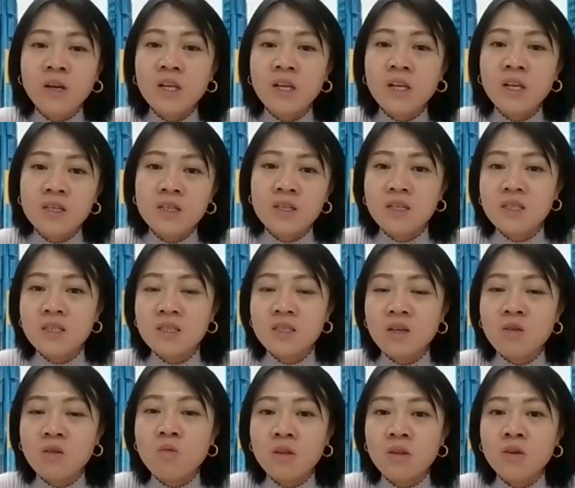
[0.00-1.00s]
Assessing
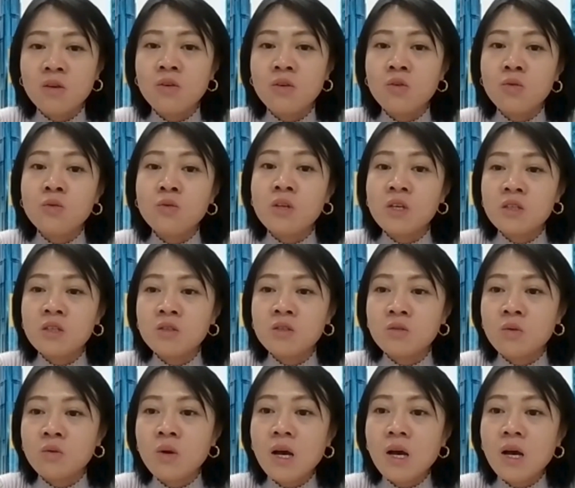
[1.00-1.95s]
whether you need to,